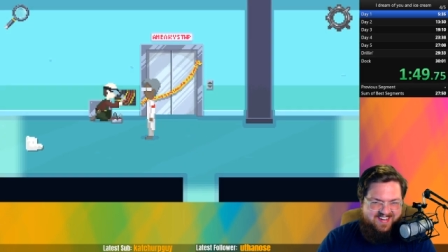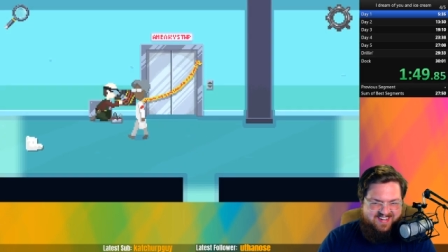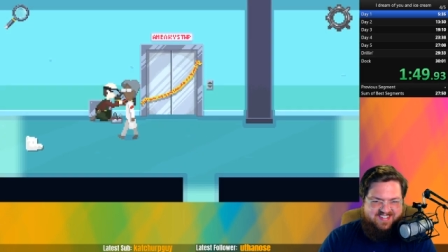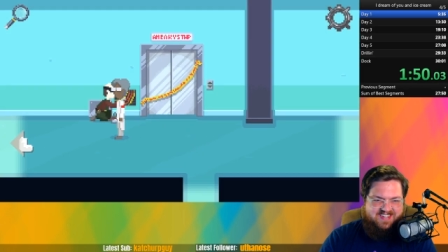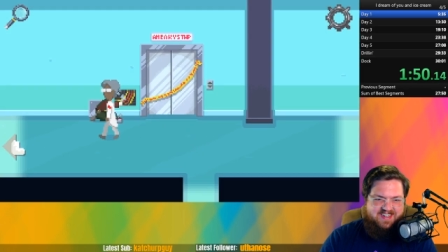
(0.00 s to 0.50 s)

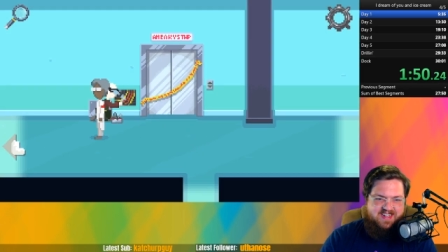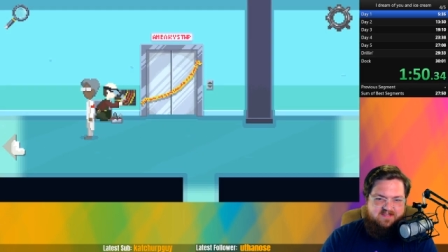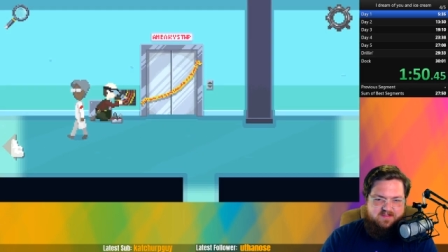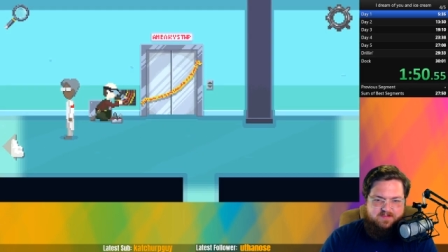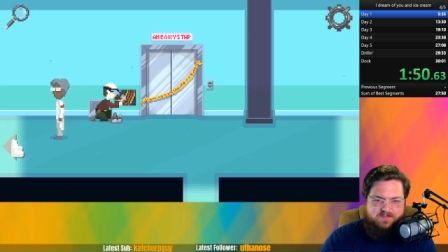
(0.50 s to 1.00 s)
Easy
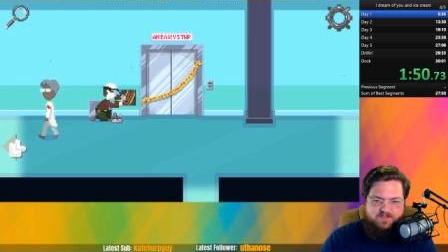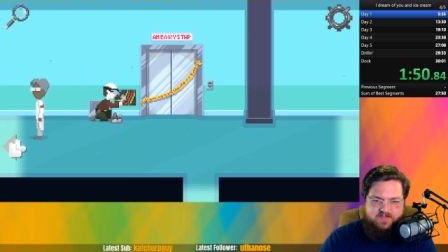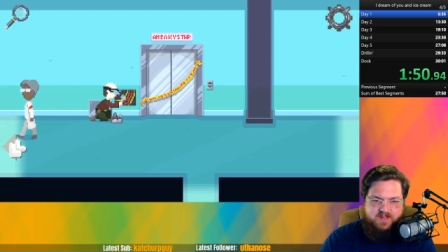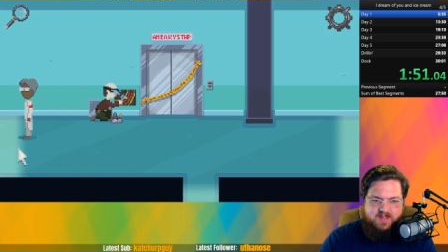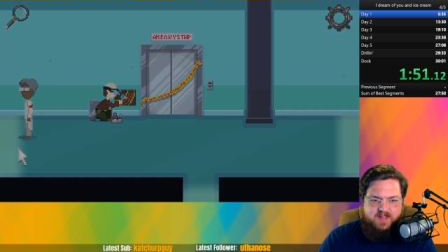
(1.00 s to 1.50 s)
enough.
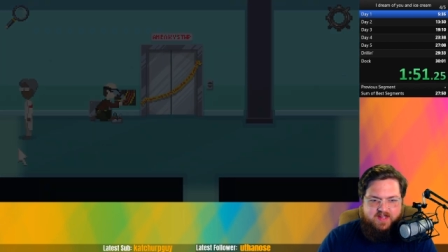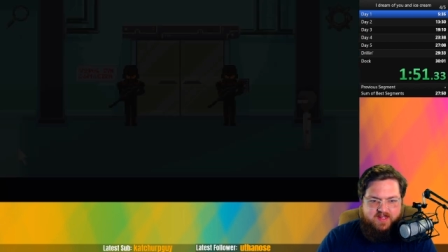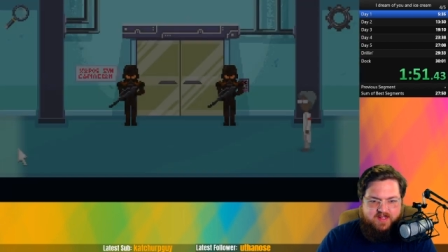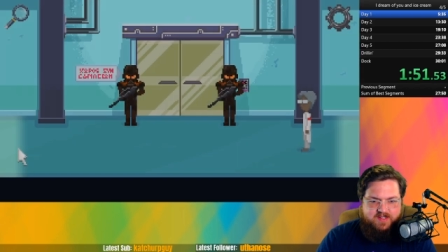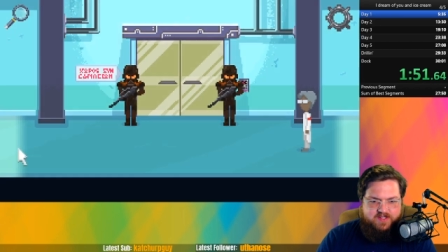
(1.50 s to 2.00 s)

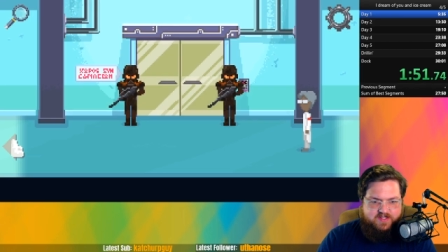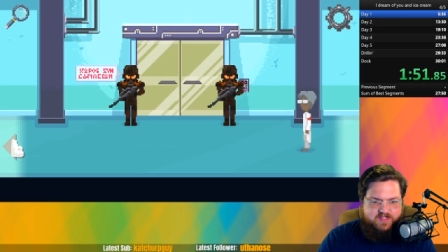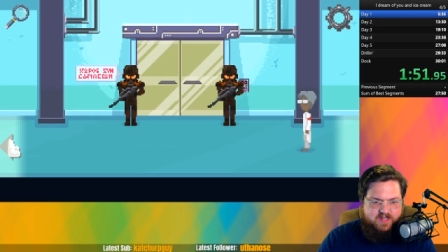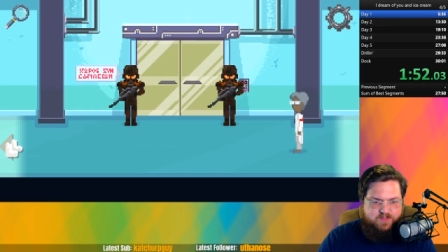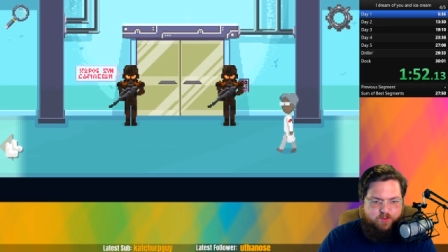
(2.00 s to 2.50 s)
So like I
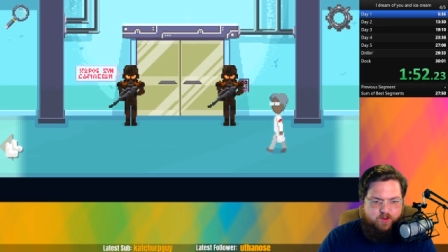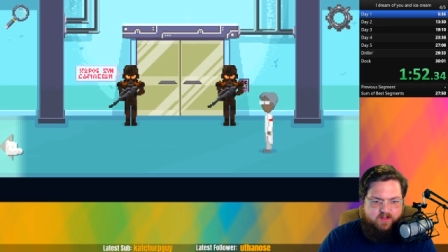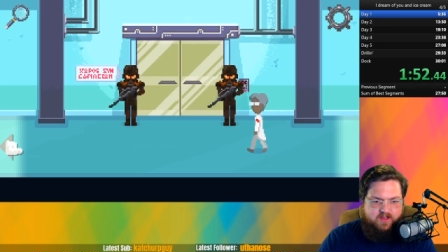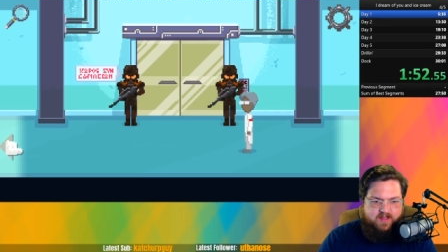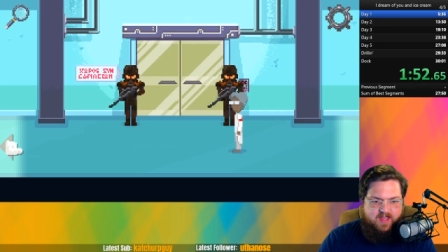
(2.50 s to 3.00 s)
said, it's a point and
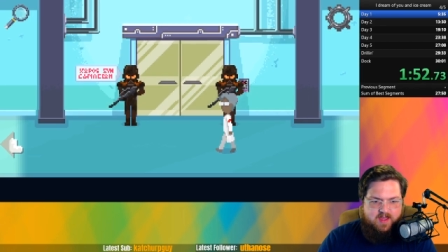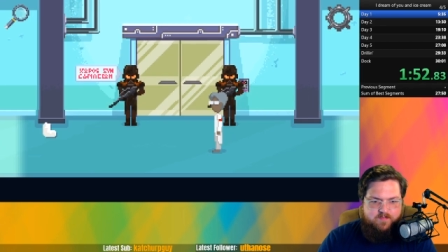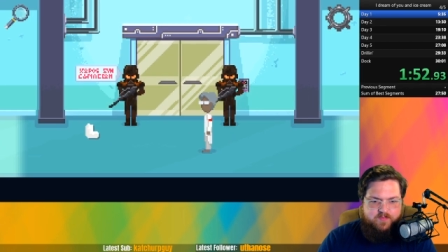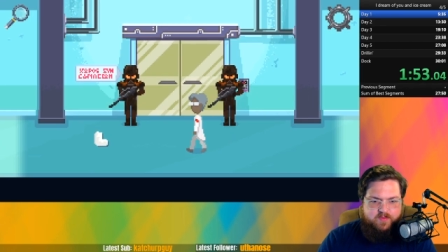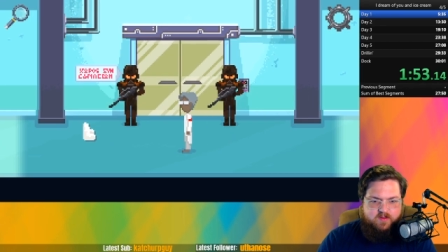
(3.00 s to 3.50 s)
click game.